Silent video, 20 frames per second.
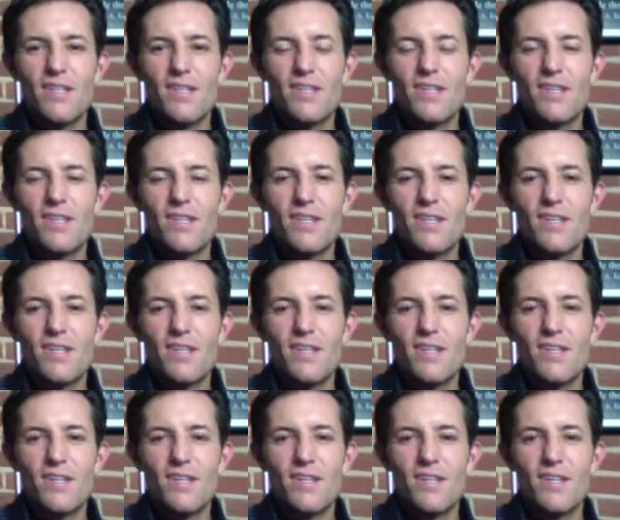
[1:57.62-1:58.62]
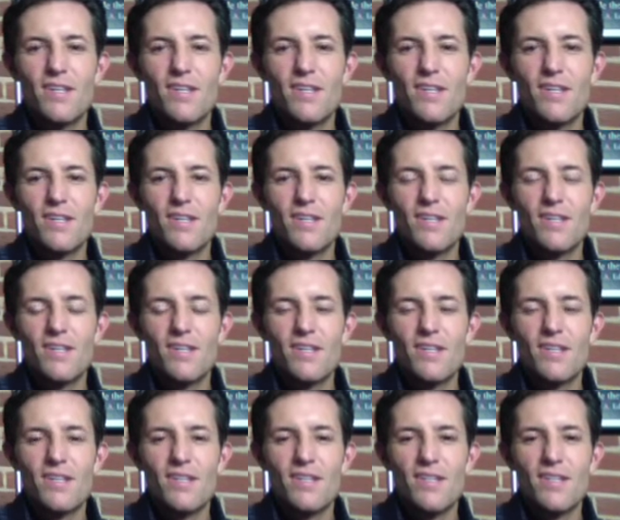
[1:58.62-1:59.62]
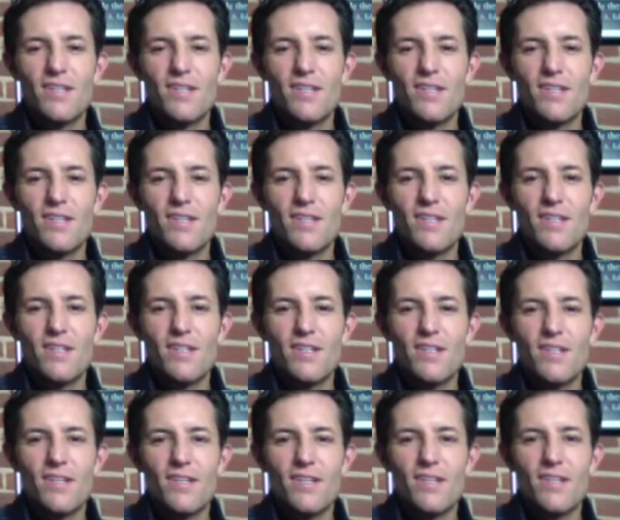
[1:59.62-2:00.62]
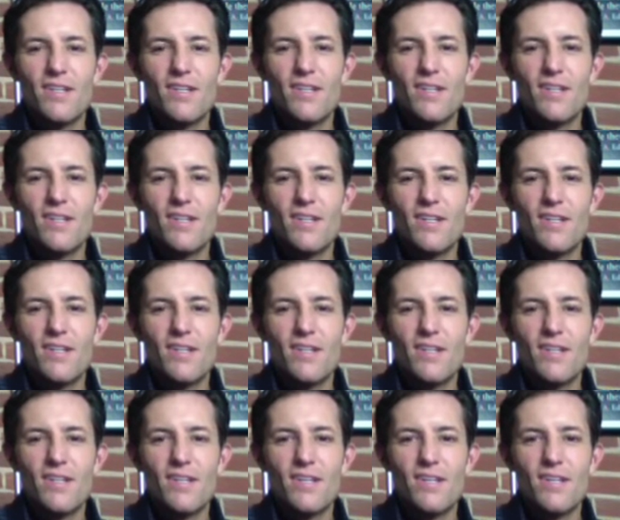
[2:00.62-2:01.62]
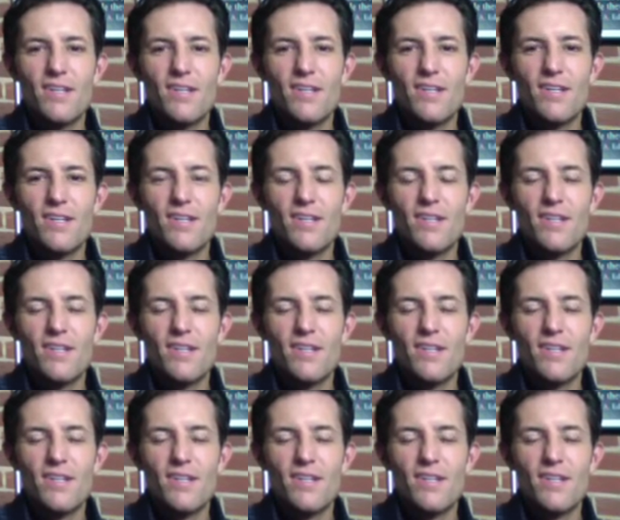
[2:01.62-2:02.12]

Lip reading: (not speaking)